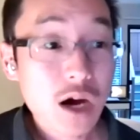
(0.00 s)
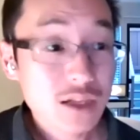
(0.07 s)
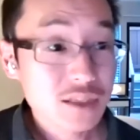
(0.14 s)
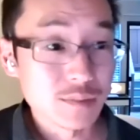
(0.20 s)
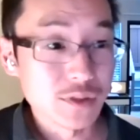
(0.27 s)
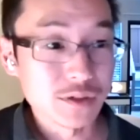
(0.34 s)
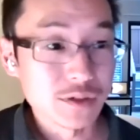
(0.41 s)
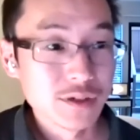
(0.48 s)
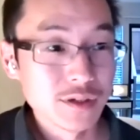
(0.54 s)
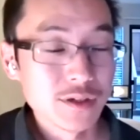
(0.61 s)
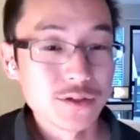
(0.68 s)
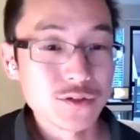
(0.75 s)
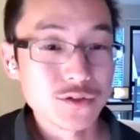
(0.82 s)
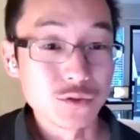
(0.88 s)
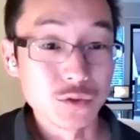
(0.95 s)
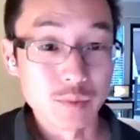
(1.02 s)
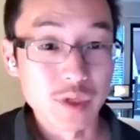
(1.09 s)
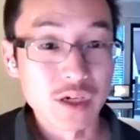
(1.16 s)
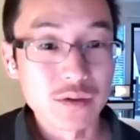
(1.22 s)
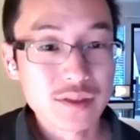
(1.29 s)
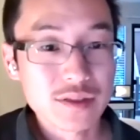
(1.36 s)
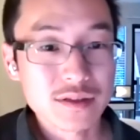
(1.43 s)
possible to do
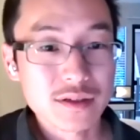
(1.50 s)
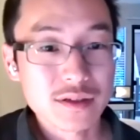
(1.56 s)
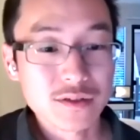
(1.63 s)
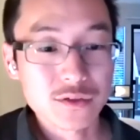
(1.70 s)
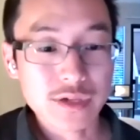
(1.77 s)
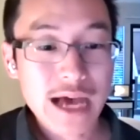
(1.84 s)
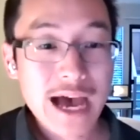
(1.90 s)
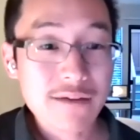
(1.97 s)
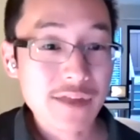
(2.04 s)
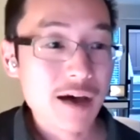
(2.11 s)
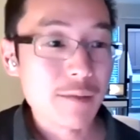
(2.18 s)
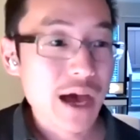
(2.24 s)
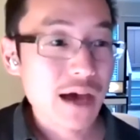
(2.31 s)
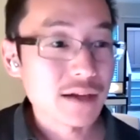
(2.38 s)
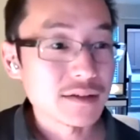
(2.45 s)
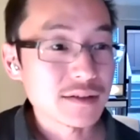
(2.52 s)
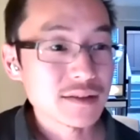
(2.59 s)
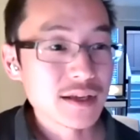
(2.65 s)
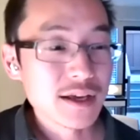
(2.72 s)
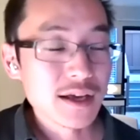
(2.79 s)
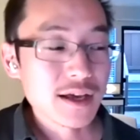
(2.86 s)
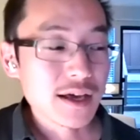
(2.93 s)
both, to have that
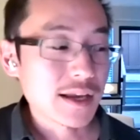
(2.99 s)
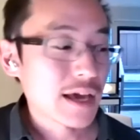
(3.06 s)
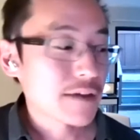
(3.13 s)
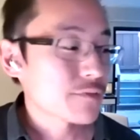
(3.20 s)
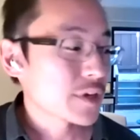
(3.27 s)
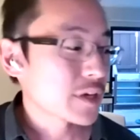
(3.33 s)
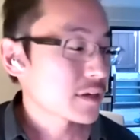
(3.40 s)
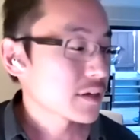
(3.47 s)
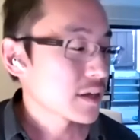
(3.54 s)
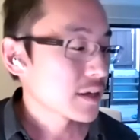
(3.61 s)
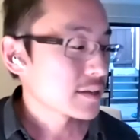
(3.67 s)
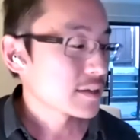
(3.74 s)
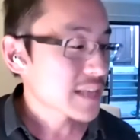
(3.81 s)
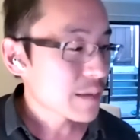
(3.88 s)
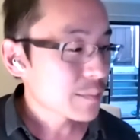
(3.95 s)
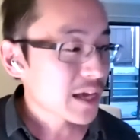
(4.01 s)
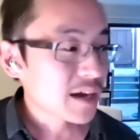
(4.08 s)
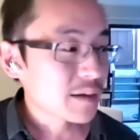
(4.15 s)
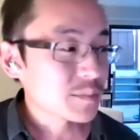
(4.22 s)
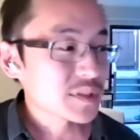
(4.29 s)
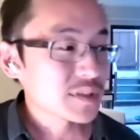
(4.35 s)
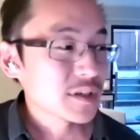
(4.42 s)
balance. And I think
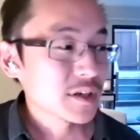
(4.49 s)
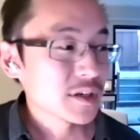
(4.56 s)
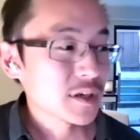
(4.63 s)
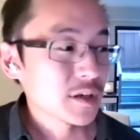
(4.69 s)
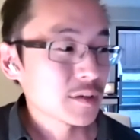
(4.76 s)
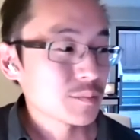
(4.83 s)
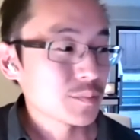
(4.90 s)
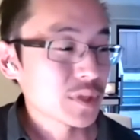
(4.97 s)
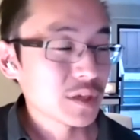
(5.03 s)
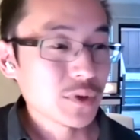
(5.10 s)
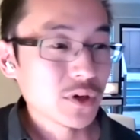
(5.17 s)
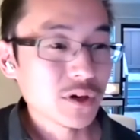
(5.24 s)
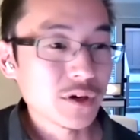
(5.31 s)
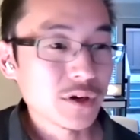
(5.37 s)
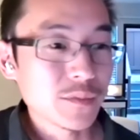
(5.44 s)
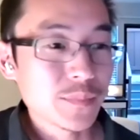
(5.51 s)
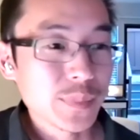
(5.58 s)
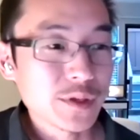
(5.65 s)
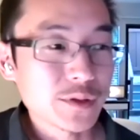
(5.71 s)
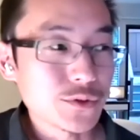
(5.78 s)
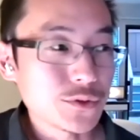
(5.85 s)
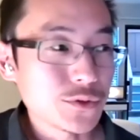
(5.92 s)
sometimes
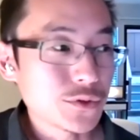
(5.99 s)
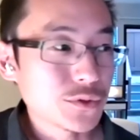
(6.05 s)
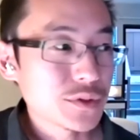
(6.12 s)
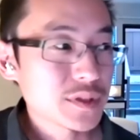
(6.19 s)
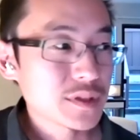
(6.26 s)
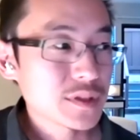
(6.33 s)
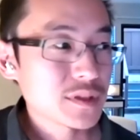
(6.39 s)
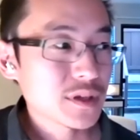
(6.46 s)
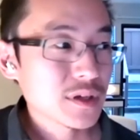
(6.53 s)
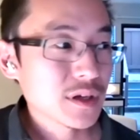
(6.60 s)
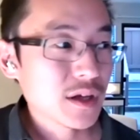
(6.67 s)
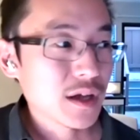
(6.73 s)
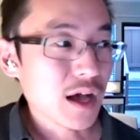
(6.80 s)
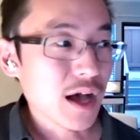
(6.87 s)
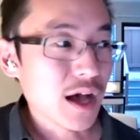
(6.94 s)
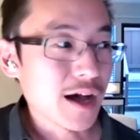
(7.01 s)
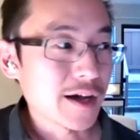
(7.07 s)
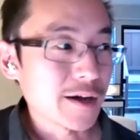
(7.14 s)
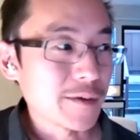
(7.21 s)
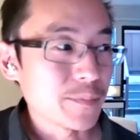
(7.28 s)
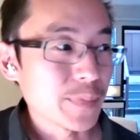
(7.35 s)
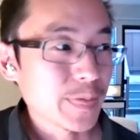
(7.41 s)
people use
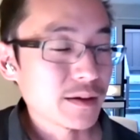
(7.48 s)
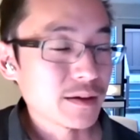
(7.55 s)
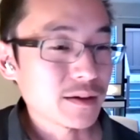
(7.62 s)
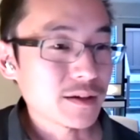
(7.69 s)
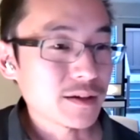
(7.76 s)
I